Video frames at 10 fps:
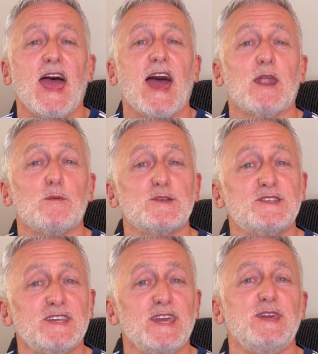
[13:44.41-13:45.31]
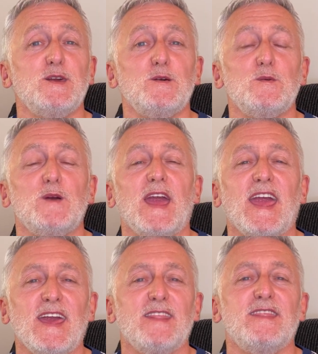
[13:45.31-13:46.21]
and I will see you
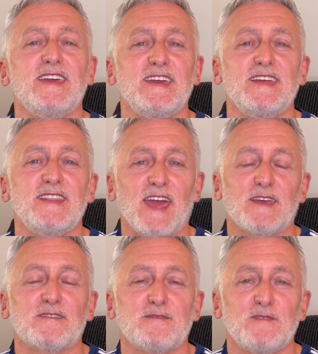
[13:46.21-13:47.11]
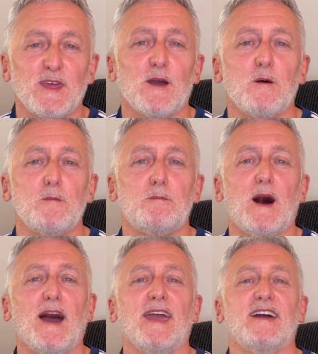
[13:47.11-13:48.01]
in the next video.
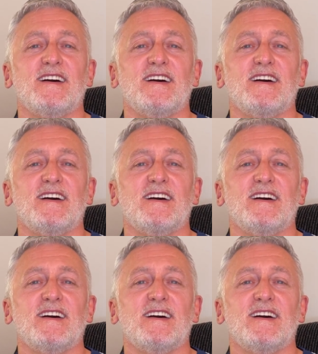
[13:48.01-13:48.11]
Bye.